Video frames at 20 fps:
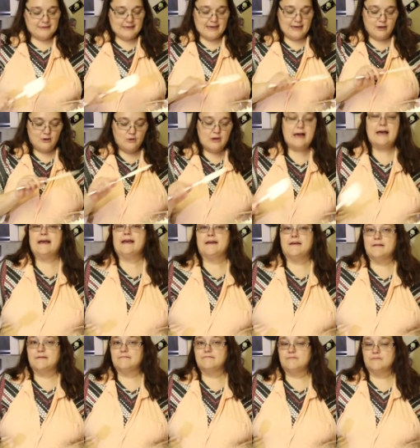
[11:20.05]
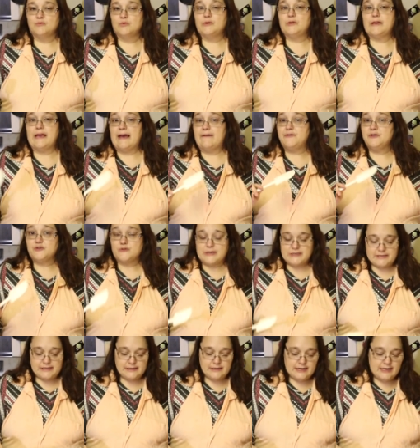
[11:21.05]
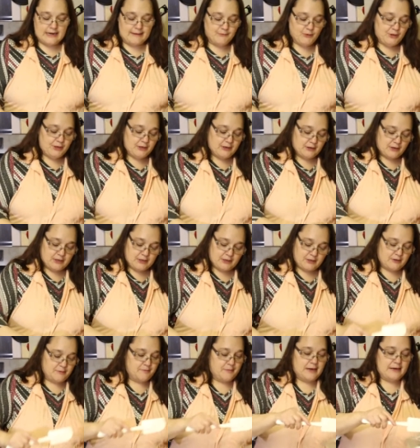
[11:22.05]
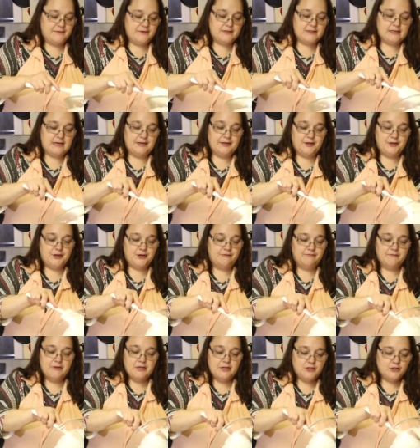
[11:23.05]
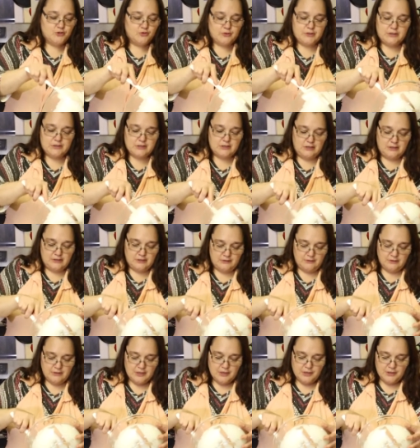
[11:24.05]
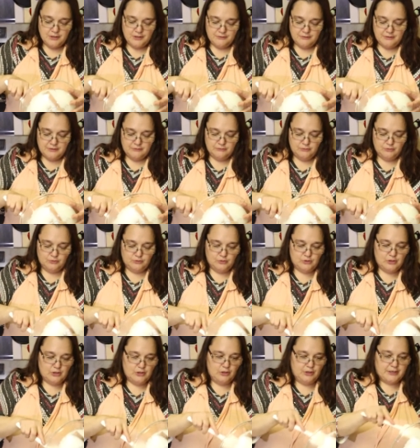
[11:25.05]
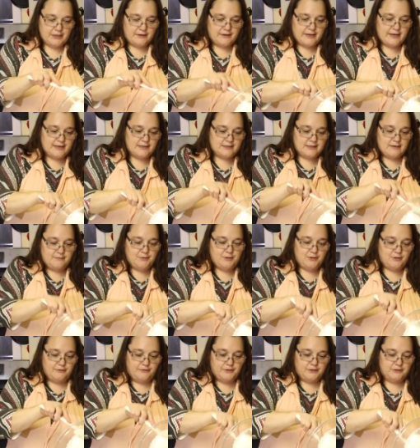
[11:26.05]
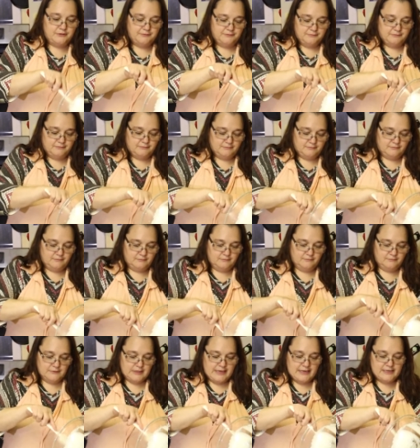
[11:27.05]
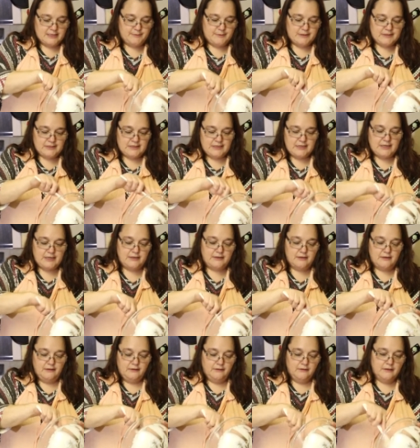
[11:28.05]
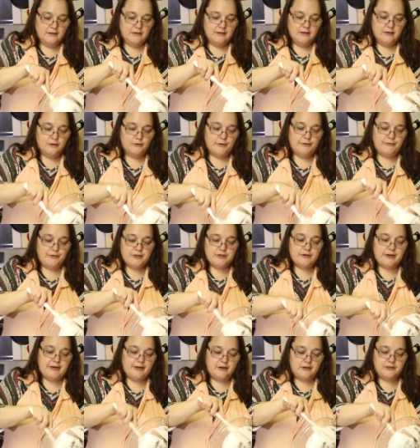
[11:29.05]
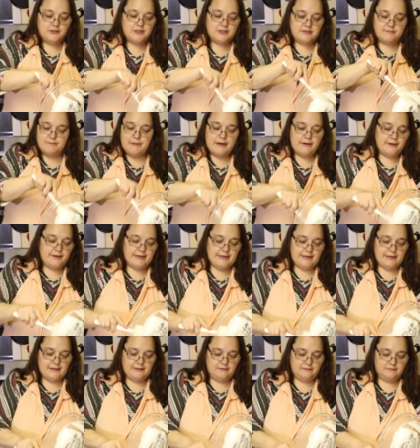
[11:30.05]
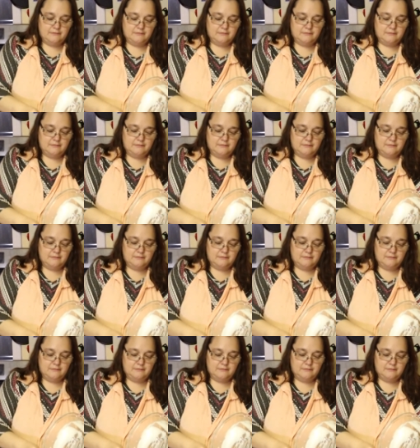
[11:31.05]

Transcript: now we have the dressing, and I'm going to combine this on here, drizzle it. Oh, look at that, isn't that beautiful? And it's been sitting in the refrigerator just marinating.